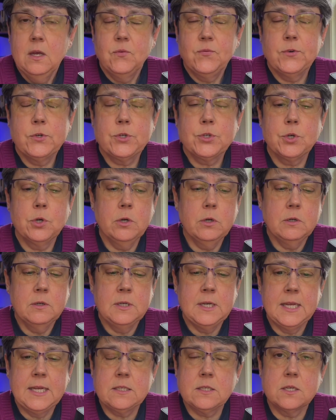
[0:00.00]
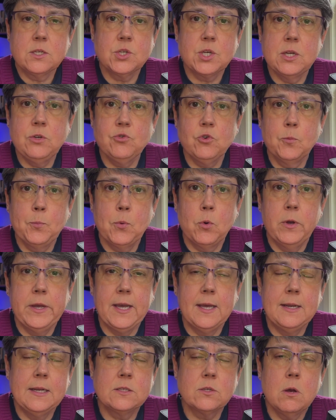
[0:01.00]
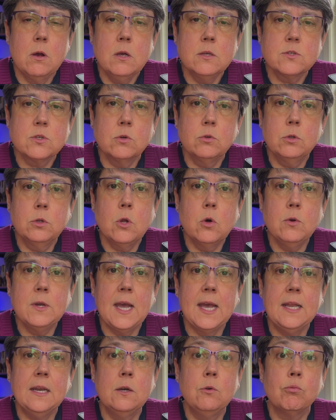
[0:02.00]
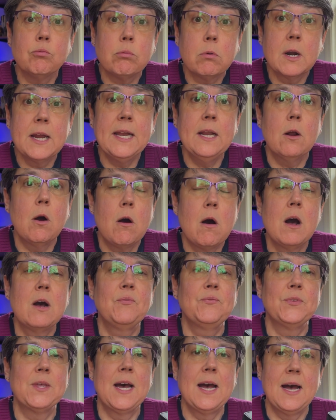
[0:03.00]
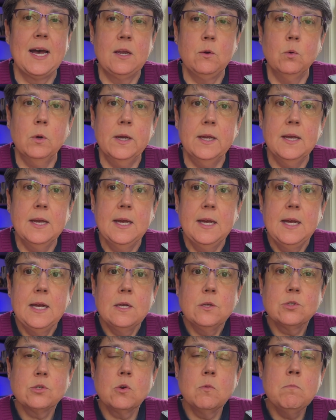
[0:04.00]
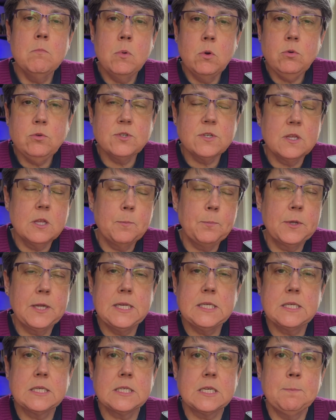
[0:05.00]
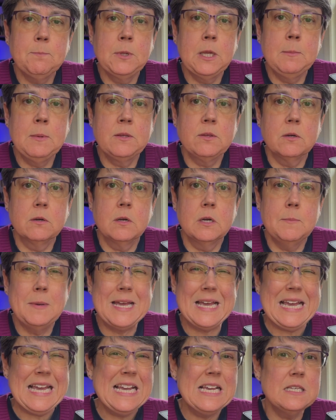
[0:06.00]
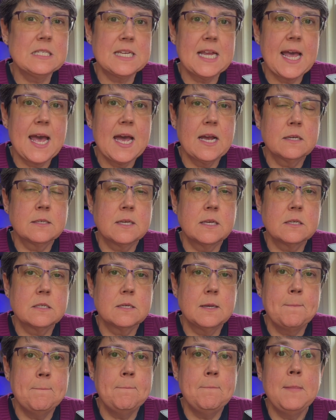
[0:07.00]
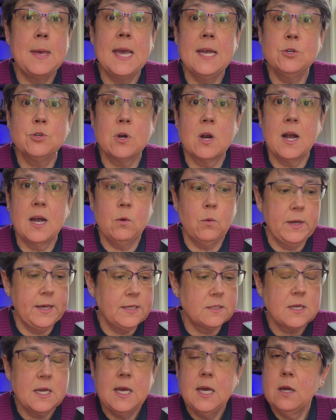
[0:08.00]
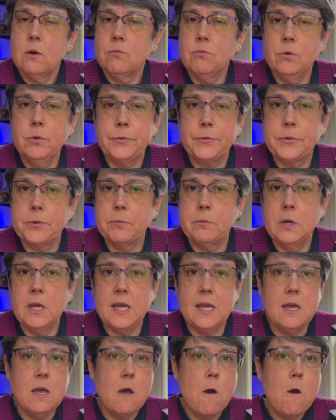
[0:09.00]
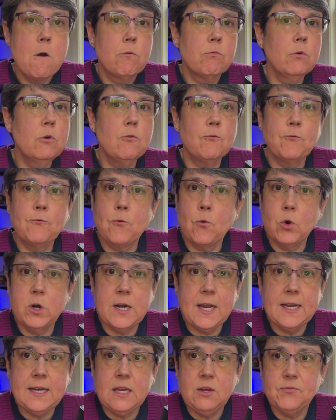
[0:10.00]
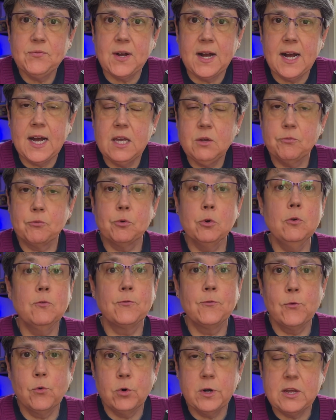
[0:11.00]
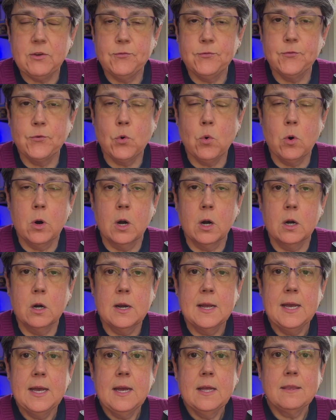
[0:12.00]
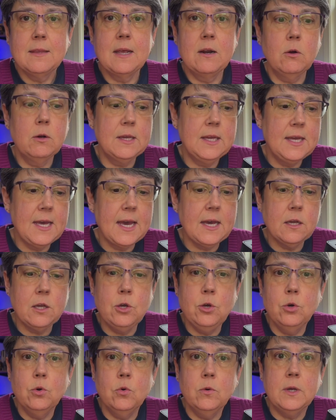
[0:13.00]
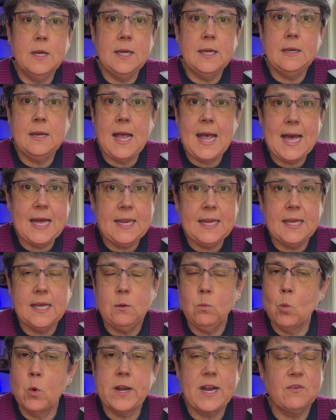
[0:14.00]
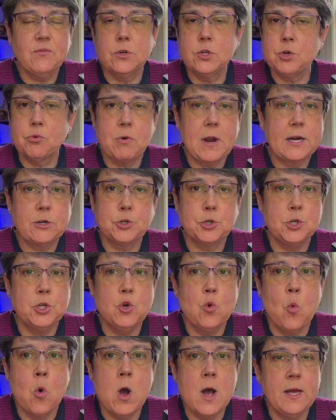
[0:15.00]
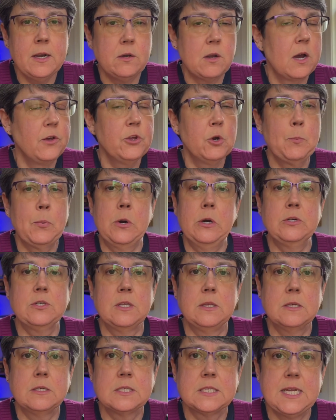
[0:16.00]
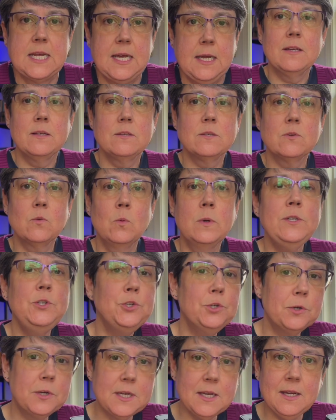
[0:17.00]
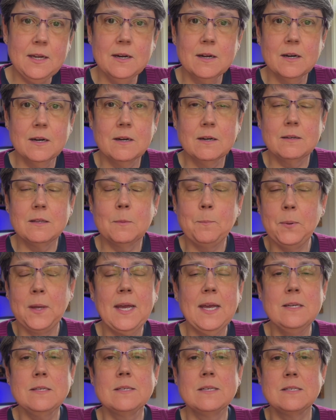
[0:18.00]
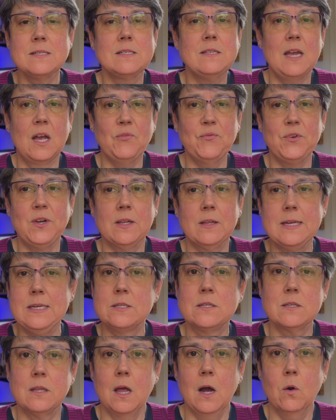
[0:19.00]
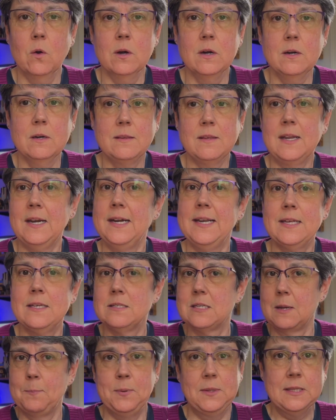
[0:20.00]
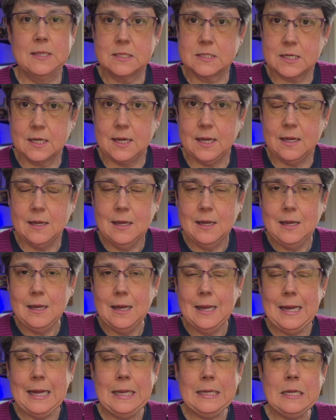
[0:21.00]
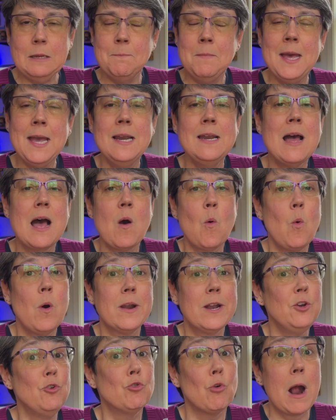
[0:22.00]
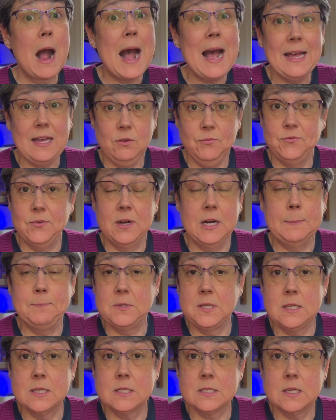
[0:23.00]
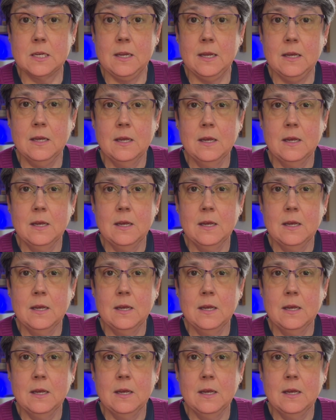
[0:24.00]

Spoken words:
For certain, it's a central point and it's also located right off the highway. So most of the places in Plymouth are going to be easy access to major highways, Route 3, Route 495, Route 44, that'll get you heading in whatever direction you want, other parts of the state. So once you're here, the pace is definitely slower than it is up in the city, and you may not want to drive up to the city.